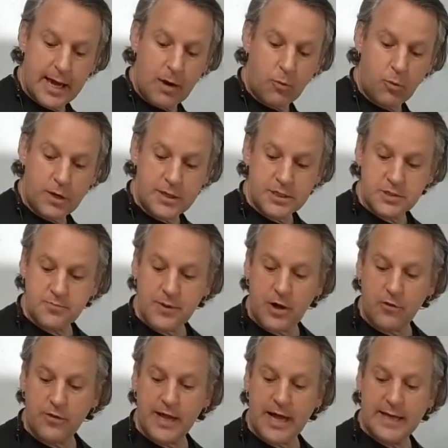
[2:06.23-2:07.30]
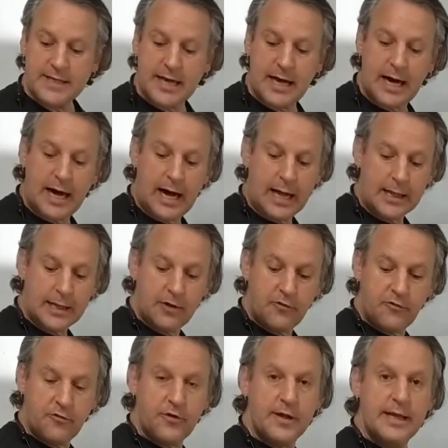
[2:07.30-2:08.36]
And we spell that
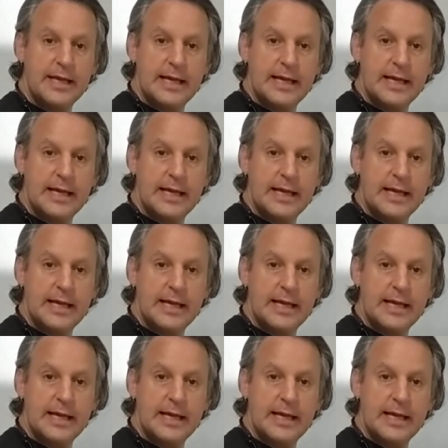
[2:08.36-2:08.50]
aleph,